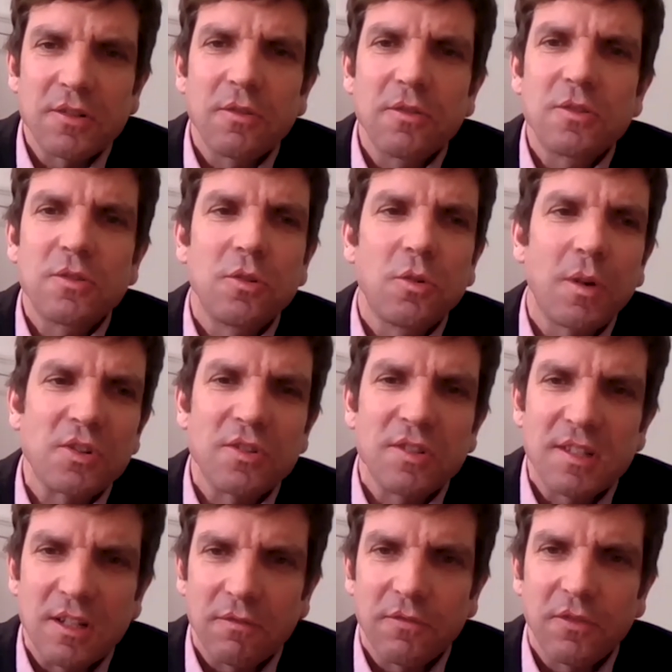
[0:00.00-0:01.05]
So there are two
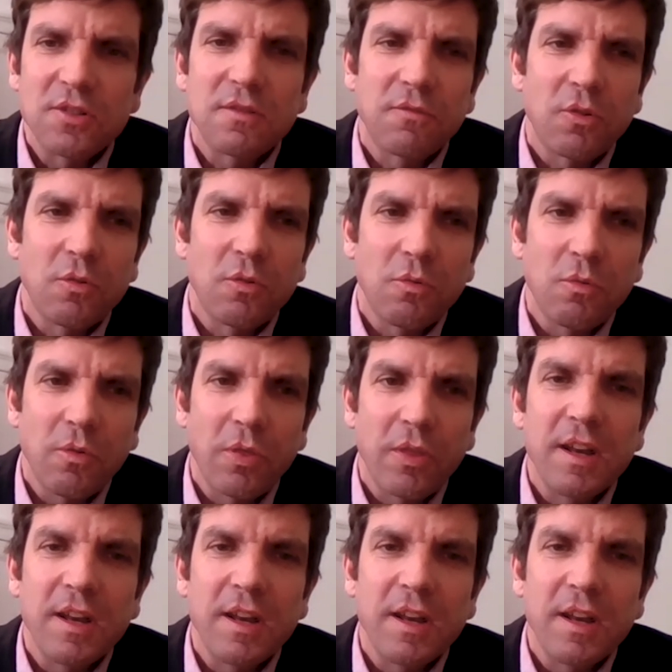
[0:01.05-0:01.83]
questions here. First of all,